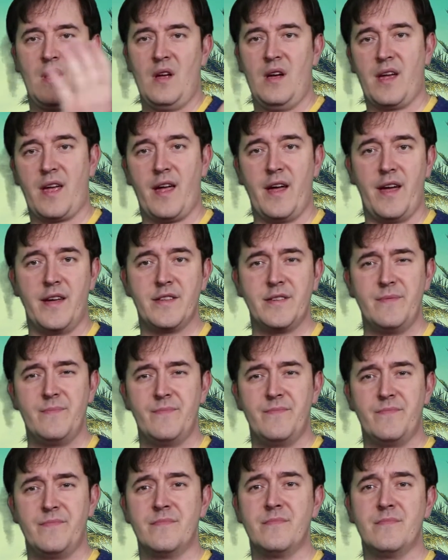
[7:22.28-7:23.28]
Hi guys,
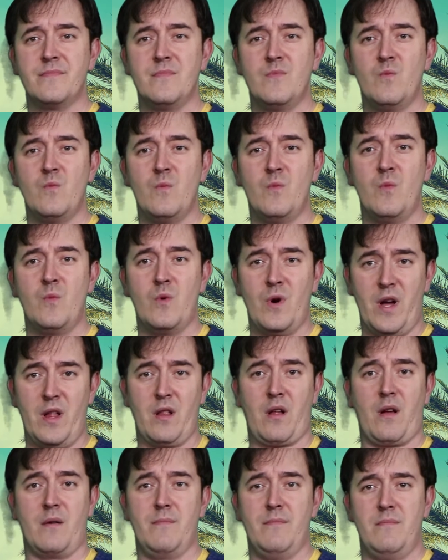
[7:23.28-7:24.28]

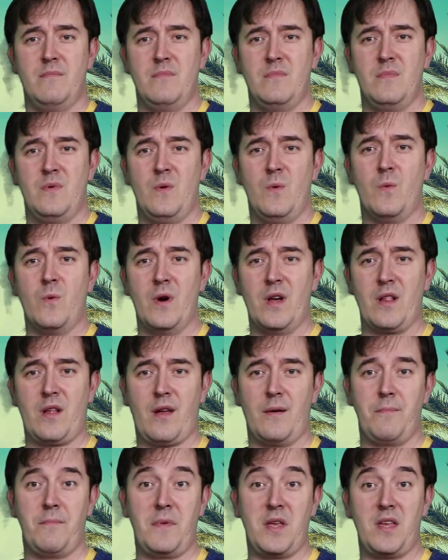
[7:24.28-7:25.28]
welcome.
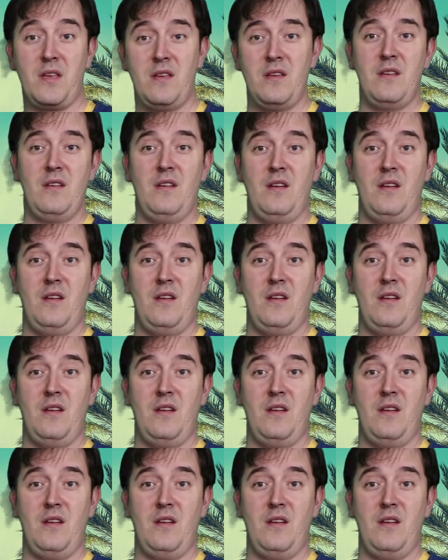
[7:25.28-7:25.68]
Welcome me